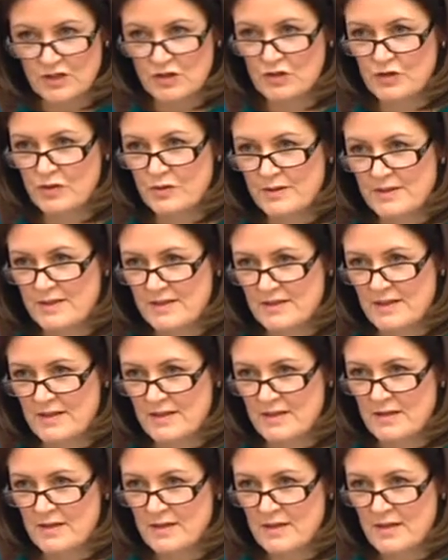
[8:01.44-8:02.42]

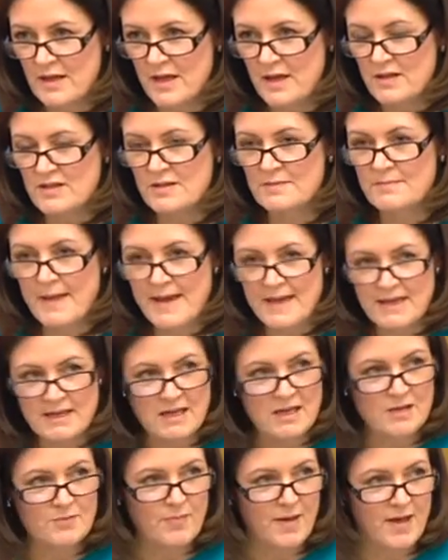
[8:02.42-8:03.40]
truancy, to
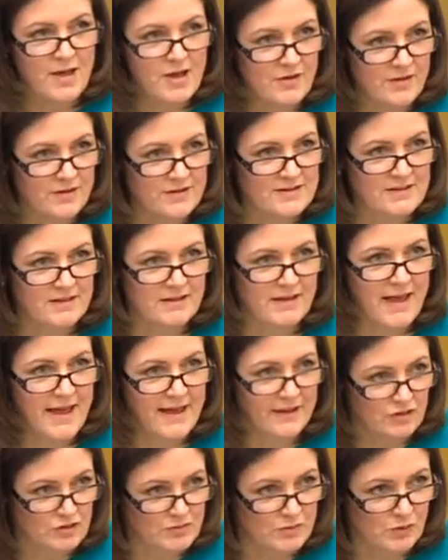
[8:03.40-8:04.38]
making parents
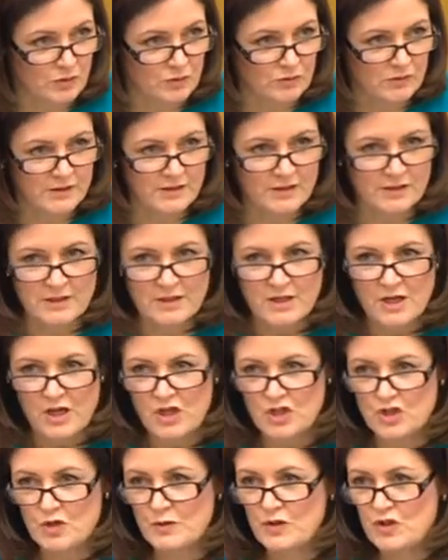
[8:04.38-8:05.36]
accountable,
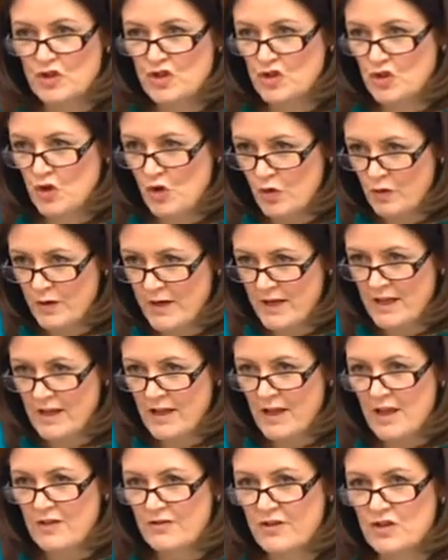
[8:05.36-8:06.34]
to ensuring
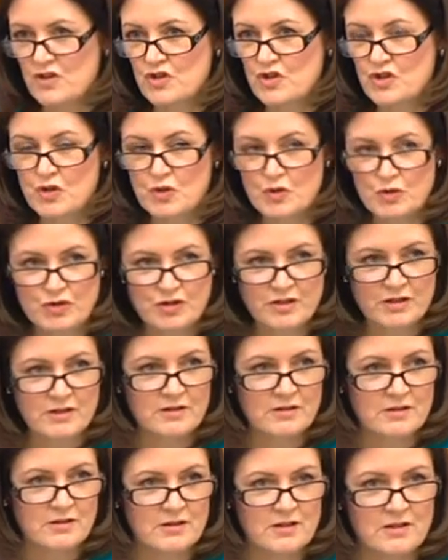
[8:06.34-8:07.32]
that
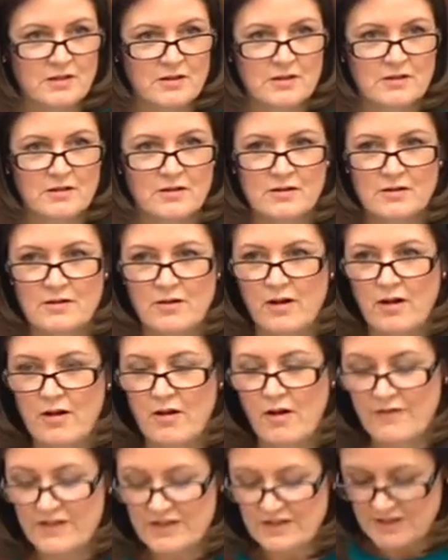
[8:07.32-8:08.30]
children
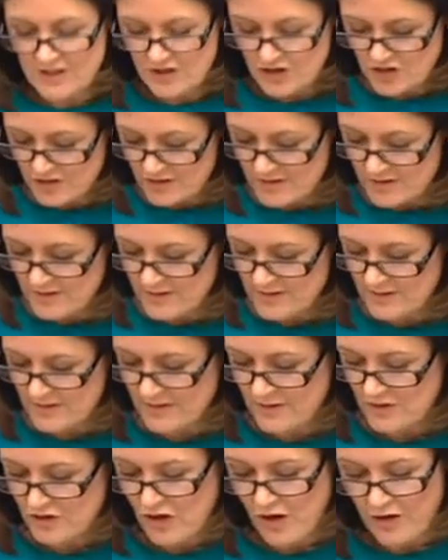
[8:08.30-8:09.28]
of Indigenous
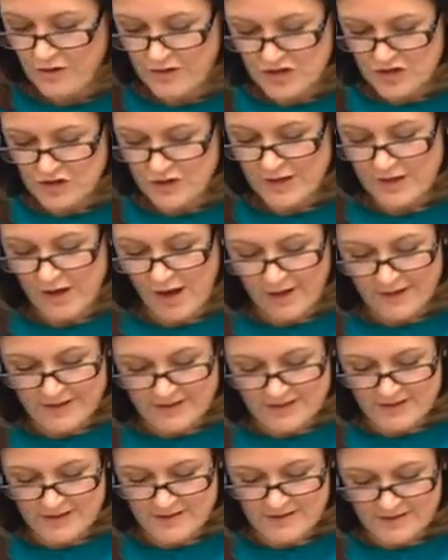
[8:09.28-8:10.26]
and Torres Strait
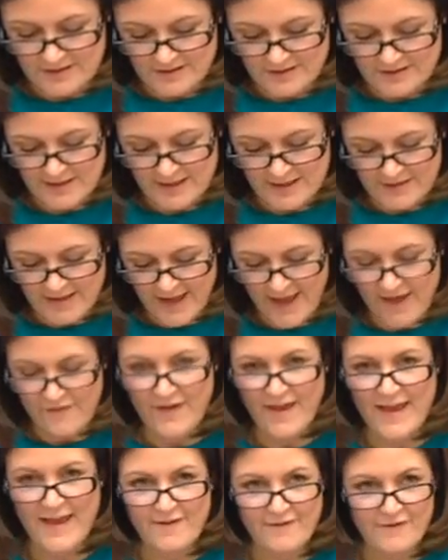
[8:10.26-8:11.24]
Islander descent have
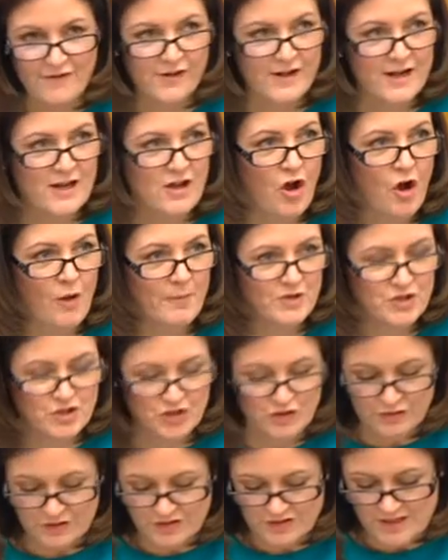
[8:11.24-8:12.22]
every
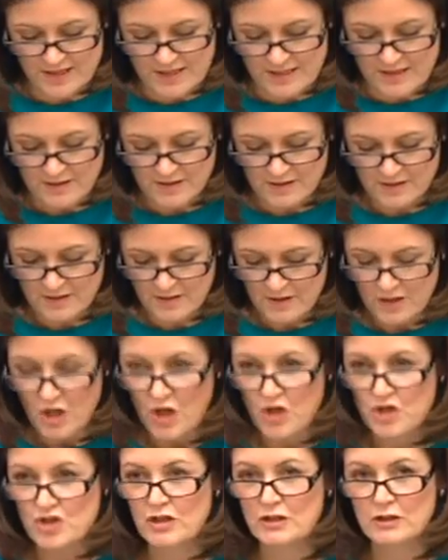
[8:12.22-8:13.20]
opportunity
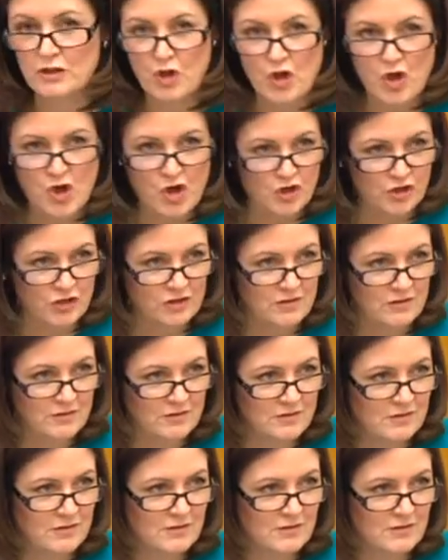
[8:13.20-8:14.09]
to learn,